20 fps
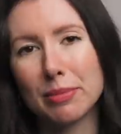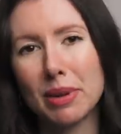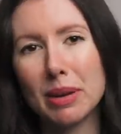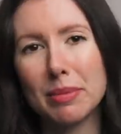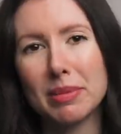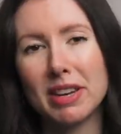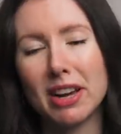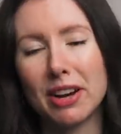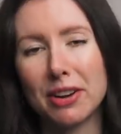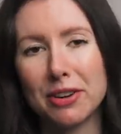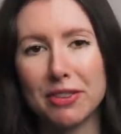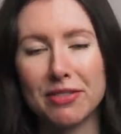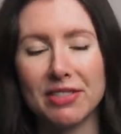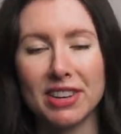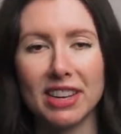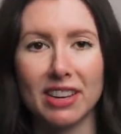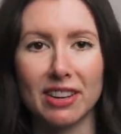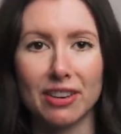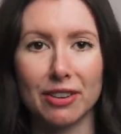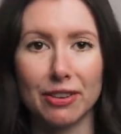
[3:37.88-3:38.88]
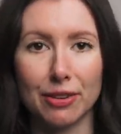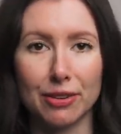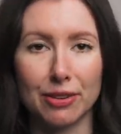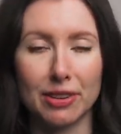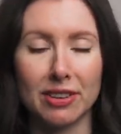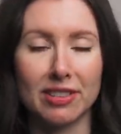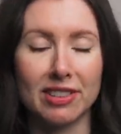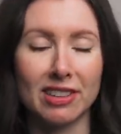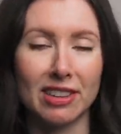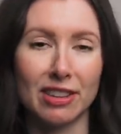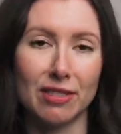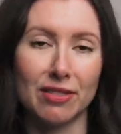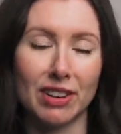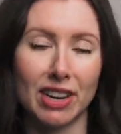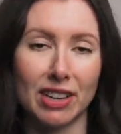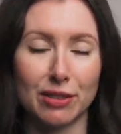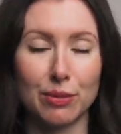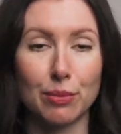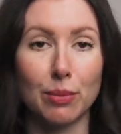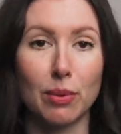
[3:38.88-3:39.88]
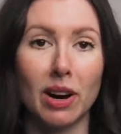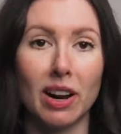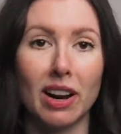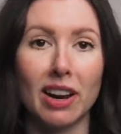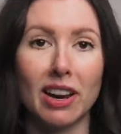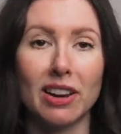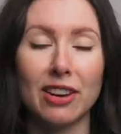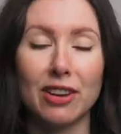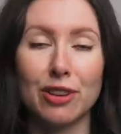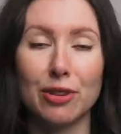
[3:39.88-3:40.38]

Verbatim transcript: maybe now you've taken notice and you've asked why